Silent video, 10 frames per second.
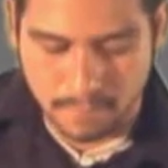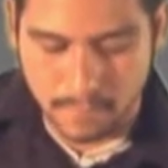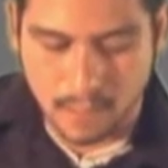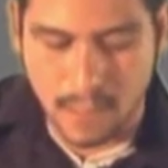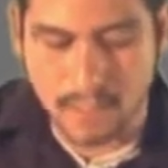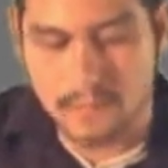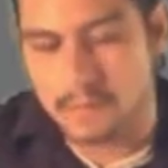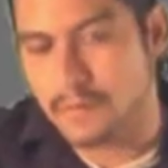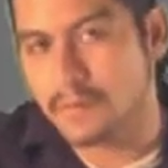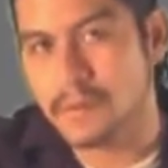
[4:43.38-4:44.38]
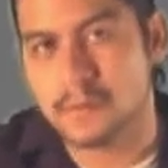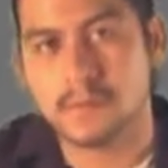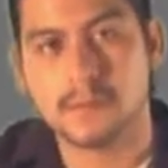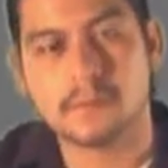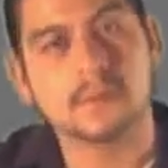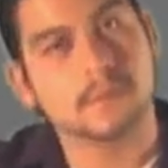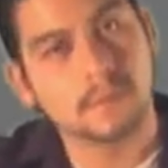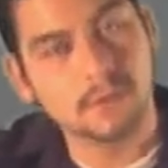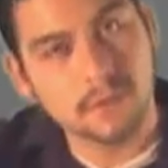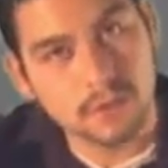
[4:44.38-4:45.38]
okay, so really what I'm doing is I'm
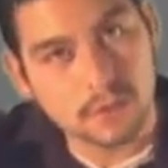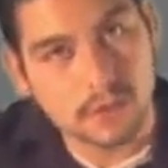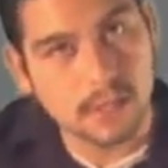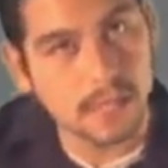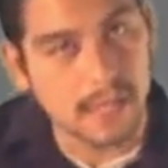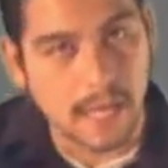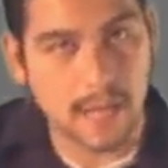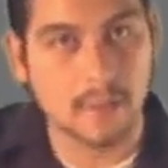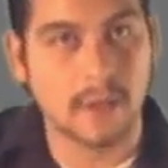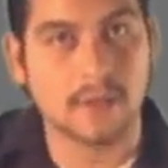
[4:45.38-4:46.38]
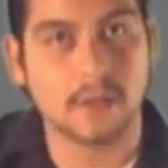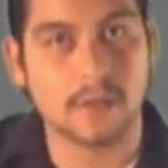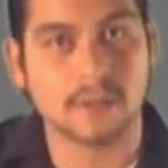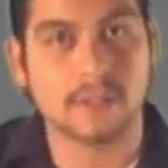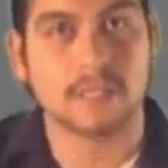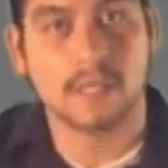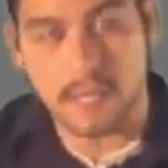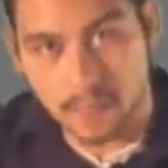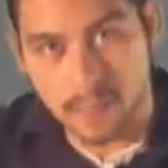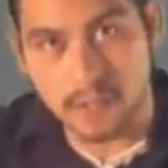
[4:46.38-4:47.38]
using strictly A minor notes,
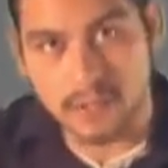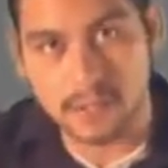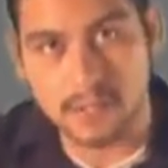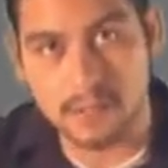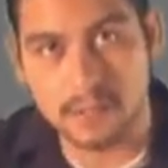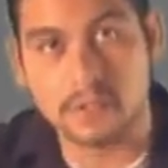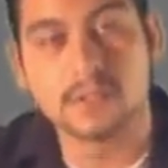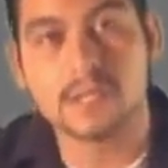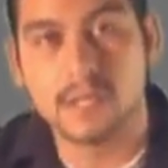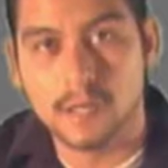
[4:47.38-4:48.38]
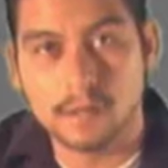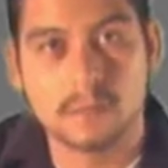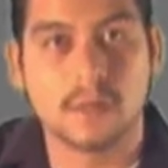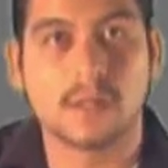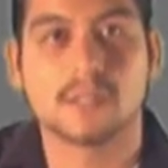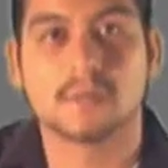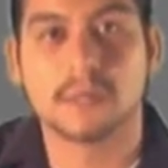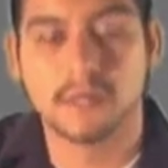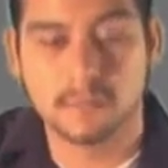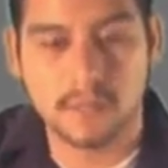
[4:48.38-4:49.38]
A minor scale notes, putting
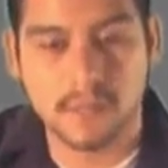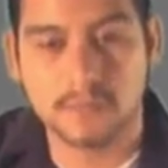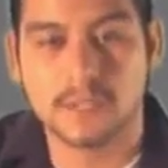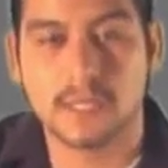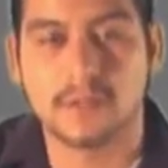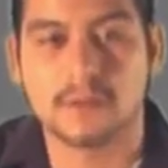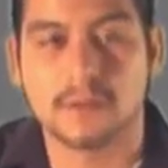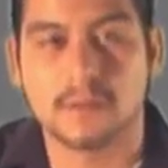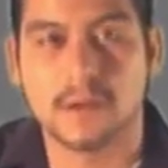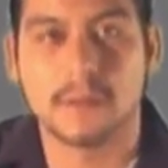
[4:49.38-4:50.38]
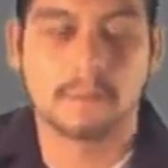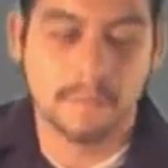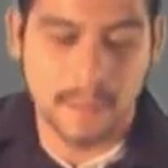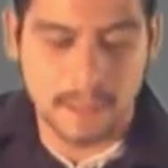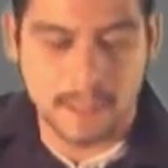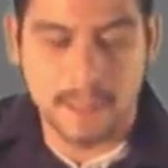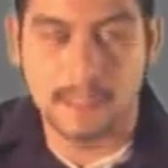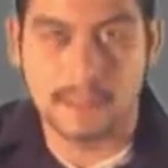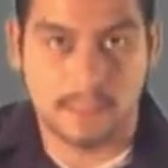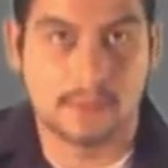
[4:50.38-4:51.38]
them together in a way that
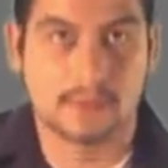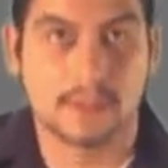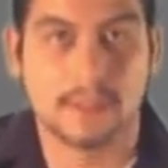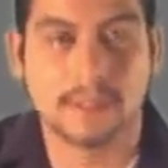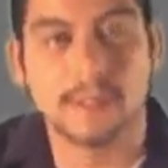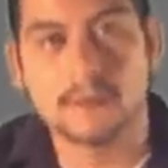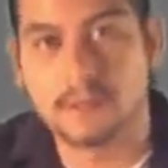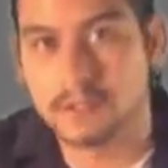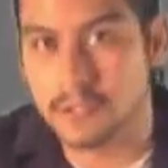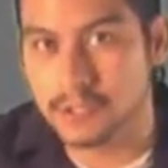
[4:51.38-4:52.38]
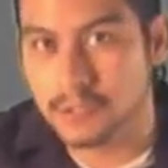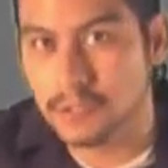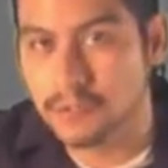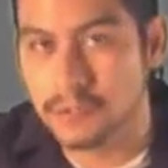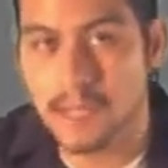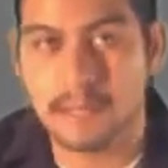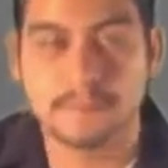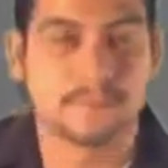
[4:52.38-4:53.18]
sounds good. And I want you to do that